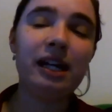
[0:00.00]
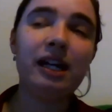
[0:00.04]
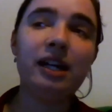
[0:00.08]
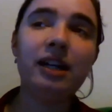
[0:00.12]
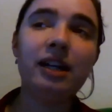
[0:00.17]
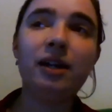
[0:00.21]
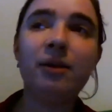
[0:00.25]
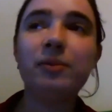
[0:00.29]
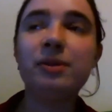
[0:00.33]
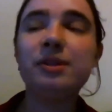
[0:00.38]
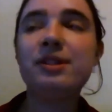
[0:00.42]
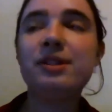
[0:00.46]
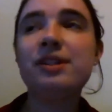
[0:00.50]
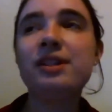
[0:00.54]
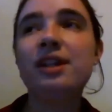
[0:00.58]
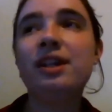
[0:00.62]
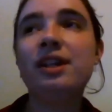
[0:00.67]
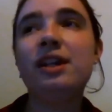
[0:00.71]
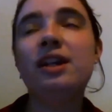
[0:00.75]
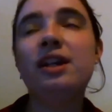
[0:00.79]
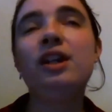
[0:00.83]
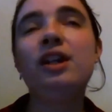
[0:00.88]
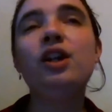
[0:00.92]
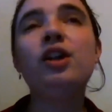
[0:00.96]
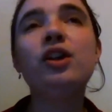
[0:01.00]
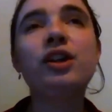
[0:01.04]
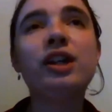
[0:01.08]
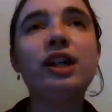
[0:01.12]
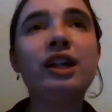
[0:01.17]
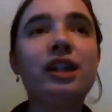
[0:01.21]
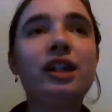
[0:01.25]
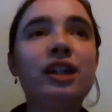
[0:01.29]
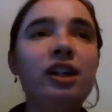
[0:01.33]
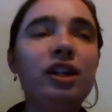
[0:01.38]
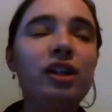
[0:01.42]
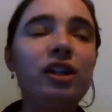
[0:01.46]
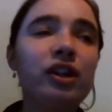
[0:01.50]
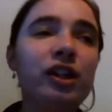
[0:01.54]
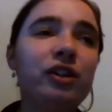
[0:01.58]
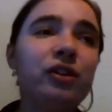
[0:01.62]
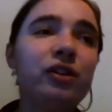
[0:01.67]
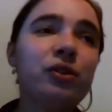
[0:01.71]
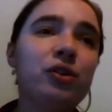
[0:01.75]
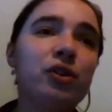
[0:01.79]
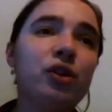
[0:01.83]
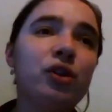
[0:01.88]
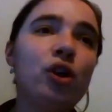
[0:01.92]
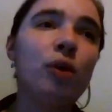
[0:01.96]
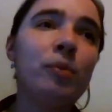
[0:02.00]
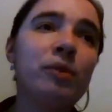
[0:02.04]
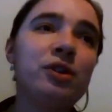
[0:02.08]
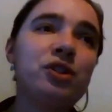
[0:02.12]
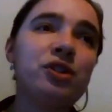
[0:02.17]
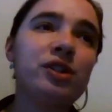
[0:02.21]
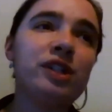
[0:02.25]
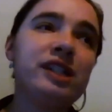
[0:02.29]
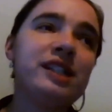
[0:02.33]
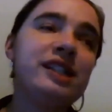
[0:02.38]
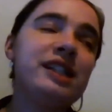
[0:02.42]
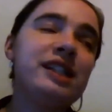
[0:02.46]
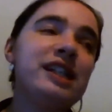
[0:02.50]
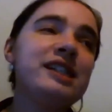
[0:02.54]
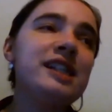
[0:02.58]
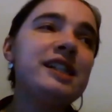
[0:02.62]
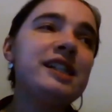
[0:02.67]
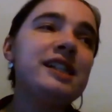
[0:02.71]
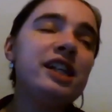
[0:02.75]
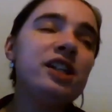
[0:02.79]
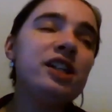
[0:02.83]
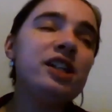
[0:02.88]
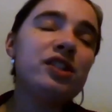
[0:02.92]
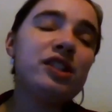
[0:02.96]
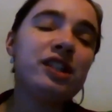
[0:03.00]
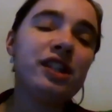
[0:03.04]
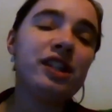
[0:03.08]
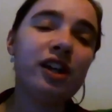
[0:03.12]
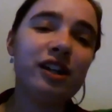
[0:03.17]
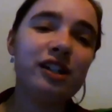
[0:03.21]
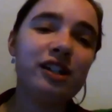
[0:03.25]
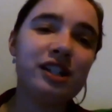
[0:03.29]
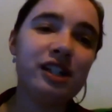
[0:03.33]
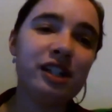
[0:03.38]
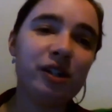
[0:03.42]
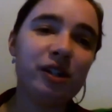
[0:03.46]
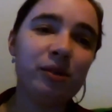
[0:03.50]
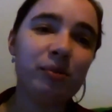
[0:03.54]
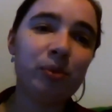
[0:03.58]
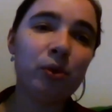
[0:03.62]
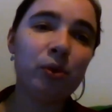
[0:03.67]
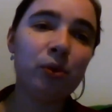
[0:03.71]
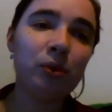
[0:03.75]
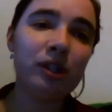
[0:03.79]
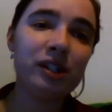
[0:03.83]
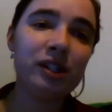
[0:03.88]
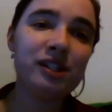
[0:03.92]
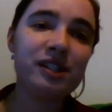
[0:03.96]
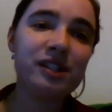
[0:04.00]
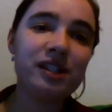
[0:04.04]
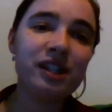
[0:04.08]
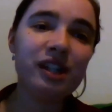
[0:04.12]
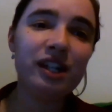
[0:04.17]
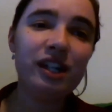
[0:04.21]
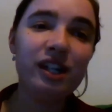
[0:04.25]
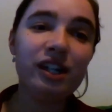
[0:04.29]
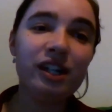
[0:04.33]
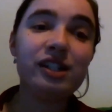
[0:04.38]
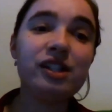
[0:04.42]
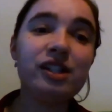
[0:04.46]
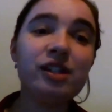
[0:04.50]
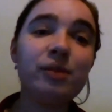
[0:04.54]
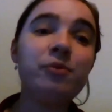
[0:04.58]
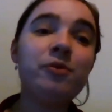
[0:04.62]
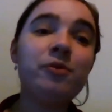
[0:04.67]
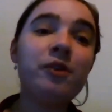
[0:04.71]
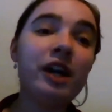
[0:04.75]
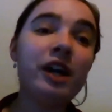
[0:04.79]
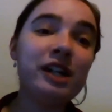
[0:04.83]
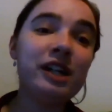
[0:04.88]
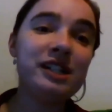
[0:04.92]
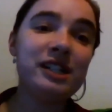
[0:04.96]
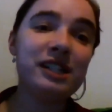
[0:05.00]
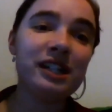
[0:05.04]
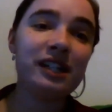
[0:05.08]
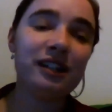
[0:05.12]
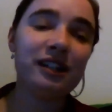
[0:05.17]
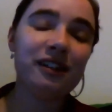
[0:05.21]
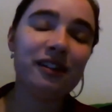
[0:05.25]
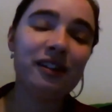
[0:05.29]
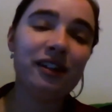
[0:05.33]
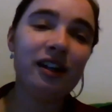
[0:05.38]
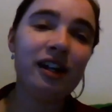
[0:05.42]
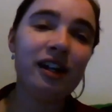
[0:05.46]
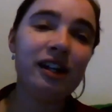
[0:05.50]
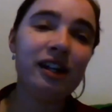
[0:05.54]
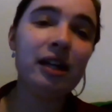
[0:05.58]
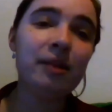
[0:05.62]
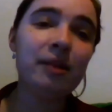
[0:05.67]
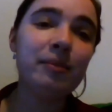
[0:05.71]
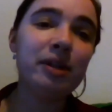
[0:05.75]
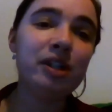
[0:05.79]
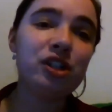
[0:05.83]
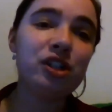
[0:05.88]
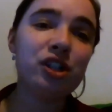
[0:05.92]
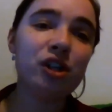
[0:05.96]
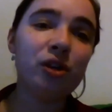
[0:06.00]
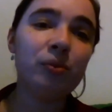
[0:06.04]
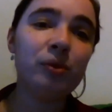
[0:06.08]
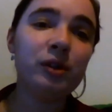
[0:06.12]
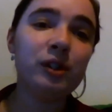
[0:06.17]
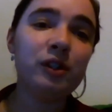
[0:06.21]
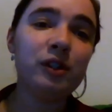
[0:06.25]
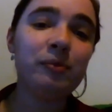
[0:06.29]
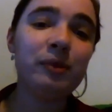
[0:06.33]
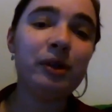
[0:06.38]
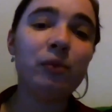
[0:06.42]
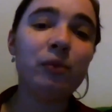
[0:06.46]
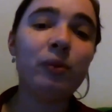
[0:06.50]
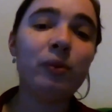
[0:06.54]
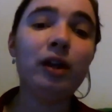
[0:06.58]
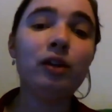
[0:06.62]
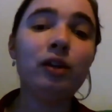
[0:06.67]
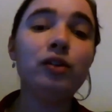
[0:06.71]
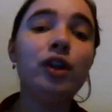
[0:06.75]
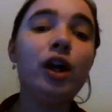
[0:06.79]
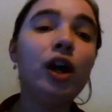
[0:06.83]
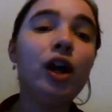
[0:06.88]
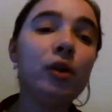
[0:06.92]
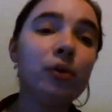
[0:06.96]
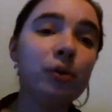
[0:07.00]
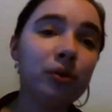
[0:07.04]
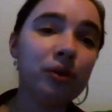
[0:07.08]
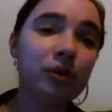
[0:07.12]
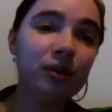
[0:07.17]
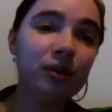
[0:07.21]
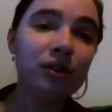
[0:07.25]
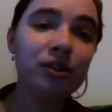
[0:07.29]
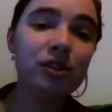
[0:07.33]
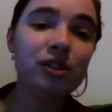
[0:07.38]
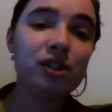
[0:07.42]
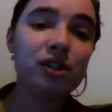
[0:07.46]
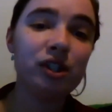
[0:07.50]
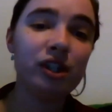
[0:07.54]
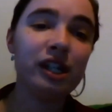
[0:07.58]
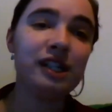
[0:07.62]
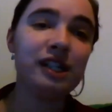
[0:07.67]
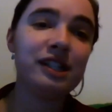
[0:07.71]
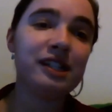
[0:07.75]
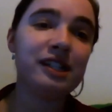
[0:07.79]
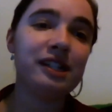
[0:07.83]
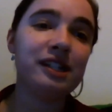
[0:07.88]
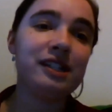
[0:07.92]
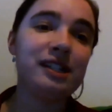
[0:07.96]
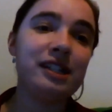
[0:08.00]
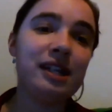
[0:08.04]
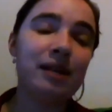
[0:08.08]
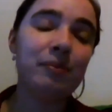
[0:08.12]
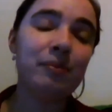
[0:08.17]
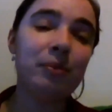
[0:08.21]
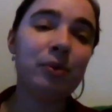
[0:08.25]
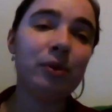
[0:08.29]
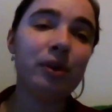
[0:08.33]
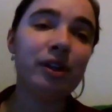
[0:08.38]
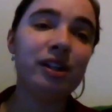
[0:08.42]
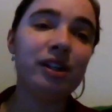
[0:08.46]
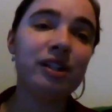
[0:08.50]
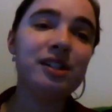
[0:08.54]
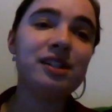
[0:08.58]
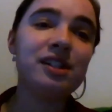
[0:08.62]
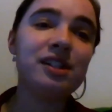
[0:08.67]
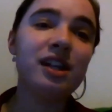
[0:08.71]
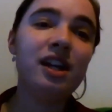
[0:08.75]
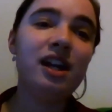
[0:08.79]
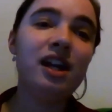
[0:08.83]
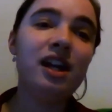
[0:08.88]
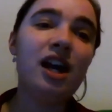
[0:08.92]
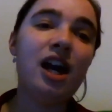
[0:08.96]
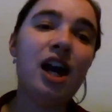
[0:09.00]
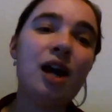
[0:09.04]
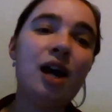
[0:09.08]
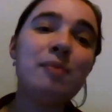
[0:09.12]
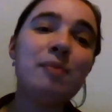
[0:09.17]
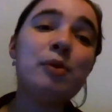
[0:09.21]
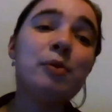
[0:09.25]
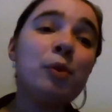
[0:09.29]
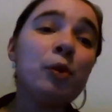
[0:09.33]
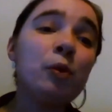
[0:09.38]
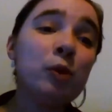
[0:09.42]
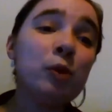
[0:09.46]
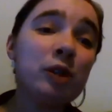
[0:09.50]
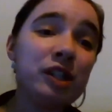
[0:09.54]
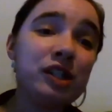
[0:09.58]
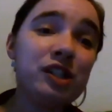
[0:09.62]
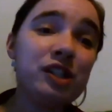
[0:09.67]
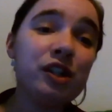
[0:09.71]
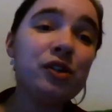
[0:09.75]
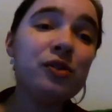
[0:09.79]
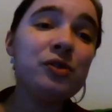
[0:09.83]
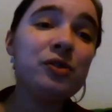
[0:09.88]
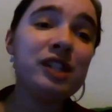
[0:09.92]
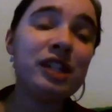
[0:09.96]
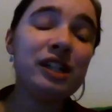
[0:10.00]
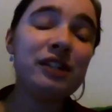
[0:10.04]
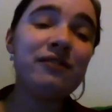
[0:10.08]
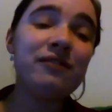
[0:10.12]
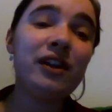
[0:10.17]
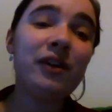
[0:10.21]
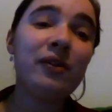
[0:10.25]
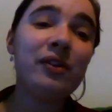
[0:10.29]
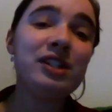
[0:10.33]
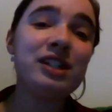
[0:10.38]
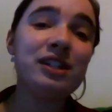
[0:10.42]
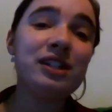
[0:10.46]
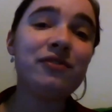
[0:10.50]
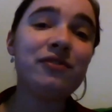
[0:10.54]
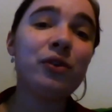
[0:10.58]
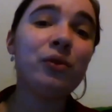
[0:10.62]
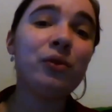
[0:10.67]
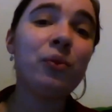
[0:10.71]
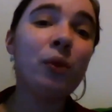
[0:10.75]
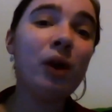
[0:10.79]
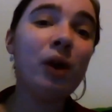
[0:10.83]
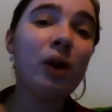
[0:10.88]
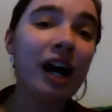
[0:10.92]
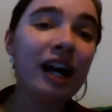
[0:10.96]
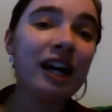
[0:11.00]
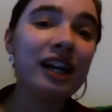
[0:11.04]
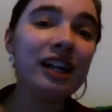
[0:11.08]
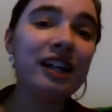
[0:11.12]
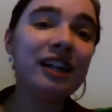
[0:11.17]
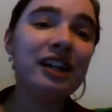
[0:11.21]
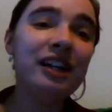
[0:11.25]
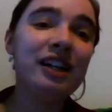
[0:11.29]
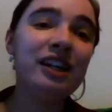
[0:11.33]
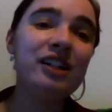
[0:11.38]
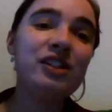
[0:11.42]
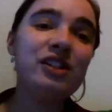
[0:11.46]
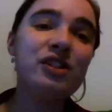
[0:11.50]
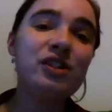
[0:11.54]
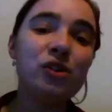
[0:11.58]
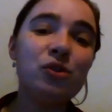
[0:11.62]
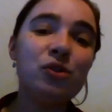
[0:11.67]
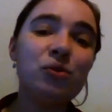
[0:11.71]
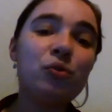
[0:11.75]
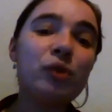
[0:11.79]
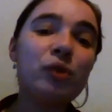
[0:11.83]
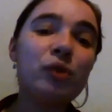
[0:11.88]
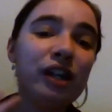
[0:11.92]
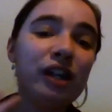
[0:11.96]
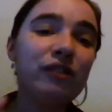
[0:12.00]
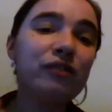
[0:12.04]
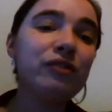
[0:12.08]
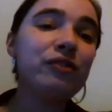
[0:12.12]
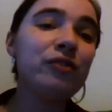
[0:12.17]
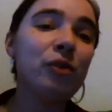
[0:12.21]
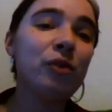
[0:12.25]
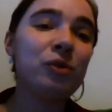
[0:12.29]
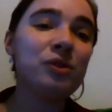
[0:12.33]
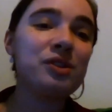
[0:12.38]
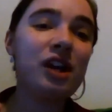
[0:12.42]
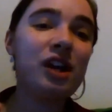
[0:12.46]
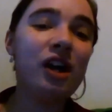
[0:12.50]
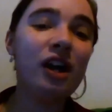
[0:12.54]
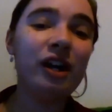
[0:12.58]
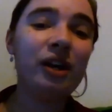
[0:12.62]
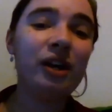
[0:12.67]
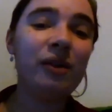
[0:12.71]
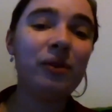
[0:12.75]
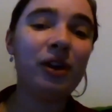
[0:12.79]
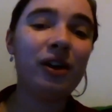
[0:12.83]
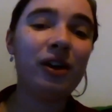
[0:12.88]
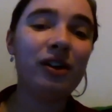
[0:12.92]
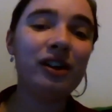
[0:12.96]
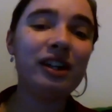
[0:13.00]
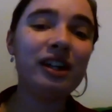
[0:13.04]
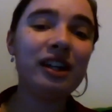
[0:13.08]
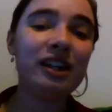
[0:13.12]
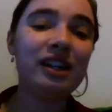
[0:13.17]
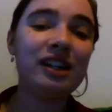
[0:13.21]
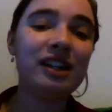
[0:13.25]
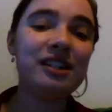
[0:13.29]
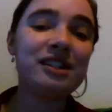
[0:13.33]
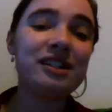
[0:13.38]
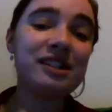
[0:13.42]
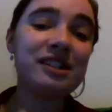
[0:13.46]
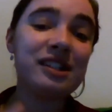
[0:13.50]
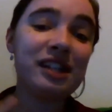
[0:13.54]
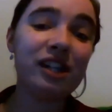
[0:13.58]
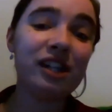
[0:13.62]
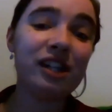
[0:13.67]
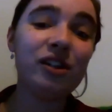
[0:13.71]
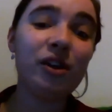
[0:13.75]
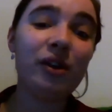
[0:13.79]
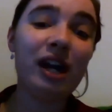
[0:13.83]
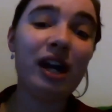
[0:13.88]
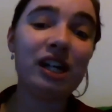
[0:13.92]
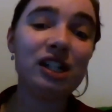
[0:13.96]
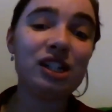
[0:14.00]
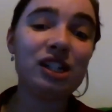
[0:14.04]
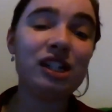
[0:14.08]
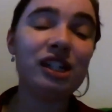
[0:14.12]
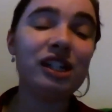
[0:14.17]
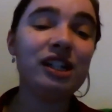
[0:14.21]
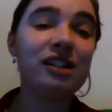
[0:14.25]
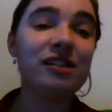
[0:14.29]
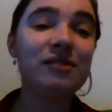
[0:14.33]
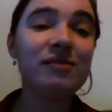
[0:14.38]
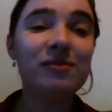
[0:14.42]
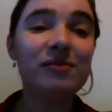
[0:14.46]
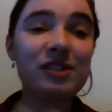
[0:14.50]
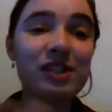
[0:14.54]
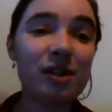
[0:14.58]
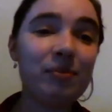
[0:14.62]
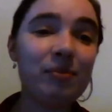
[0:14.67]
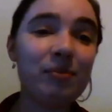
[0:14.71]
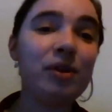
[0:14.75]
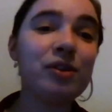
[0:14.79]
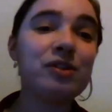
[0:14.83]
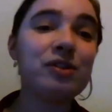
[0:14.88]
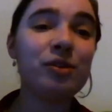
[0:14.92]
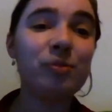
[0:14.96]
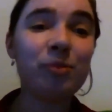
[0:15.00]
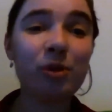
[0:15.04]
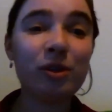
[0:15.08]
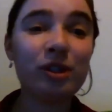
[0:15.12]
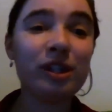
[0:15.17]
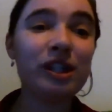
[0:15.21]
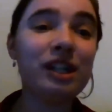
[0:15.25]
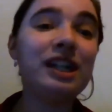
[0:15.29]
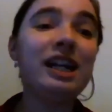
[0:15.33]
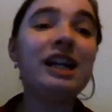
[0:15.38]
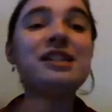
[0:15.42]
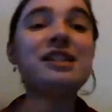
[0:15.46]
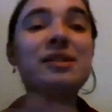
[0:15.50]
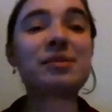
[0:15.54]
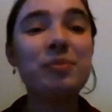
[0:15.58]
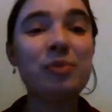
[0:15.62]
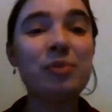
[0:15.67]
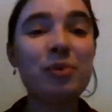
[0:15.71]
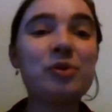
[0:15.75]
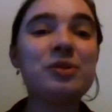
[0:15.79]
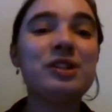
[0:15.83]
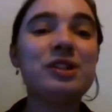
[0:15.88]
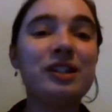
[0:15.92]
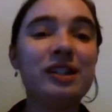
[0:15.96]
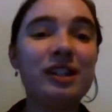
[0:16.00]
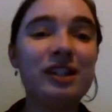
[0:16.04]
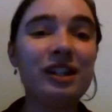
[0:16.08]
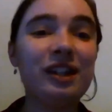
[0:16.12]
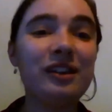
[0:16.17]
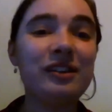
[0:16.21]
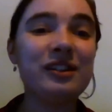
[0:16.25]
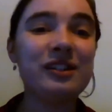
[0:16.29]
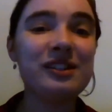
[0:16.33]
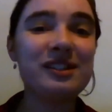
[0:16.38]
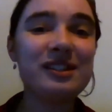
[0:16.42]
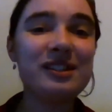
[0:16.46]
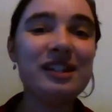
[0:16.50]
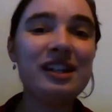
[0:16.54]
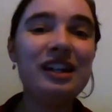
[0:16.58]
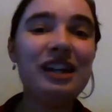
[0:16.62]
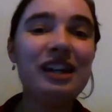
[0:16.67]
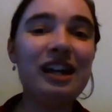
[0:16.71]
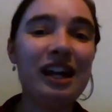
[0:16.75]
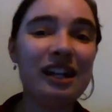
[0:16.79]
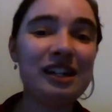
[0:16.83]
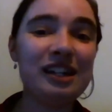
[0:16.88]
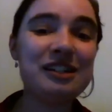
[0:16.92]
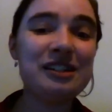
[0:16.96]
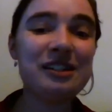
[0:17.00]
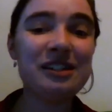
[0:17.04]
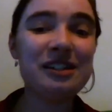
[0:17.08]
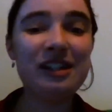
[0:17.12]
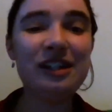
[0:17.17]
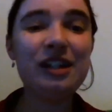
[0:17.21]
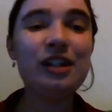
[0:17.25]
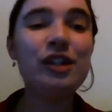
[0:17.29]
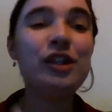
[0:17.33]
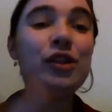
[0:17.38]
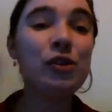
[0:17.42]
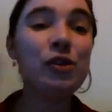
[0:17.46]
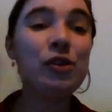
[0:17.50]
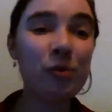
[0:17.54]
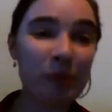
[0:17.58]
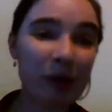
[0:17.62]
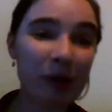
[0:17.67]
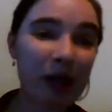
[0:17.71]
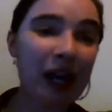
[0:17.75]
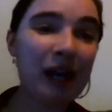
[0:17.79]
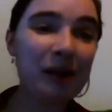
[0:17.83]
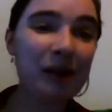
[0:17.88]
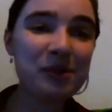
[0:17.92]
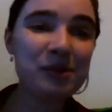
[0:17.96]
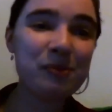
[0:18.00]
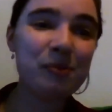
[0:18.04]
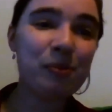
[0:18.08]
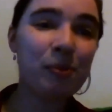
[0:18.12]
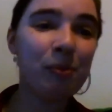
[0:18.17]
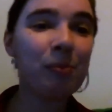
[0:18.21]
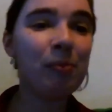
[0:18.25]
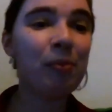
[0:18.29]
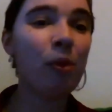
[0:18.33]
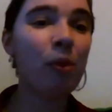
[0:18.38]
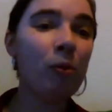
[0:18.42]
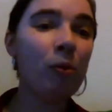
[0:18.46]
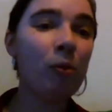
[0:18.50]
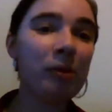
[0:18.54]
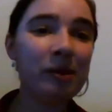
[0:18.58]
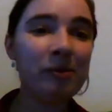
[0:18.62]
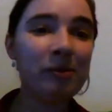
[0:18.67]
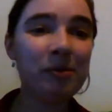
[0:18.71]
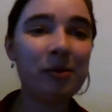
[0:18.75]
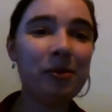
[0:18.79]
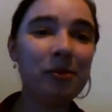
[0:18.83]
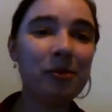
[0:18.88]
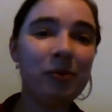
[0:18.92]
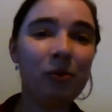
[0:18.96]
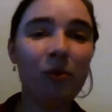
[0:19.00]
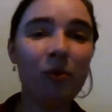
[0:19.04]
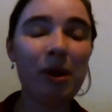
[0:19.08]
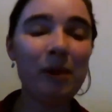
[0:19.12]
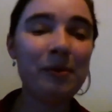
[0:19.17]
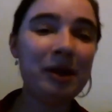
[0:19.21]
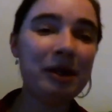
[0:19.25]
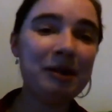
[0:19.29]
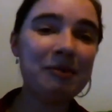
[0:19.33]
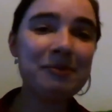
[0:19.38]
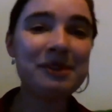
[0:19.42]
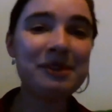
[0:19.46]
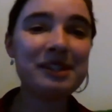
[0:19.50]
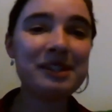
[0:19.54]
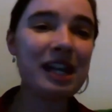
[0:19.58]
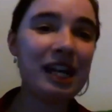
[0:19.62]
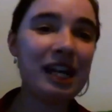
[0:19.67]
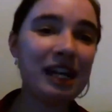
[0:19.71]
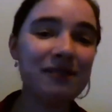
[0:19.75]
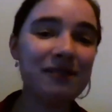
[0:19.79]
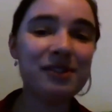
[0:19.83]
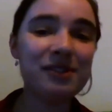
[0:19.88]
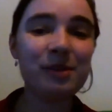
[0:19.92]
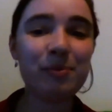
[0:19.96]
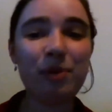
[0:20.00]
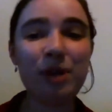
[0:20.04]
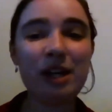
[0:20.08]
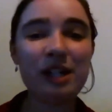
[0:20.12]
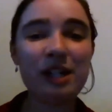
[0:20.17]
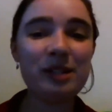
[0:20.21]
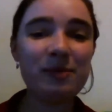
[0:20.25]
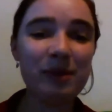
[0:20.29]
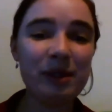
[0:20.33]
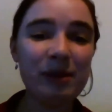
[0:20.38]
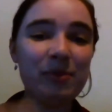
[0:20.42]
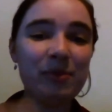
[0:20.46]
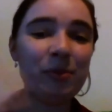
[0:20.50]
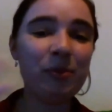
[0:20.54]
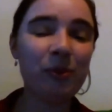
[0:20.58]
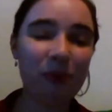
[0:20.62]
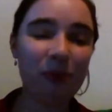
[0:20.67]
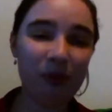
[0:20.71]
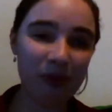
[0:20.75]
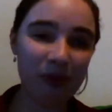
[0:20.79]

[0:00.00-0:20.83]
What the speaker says: And I was looking through the commentaries, and there's this interesting idea that Paul is subverting an image that would have been well known to his contemporaries, but we used in a very different way to reinforce hierarchy and to say, you know, actually some parts of the body are less important than others, and you, perhaps poor people, women, slaves, oppressed people,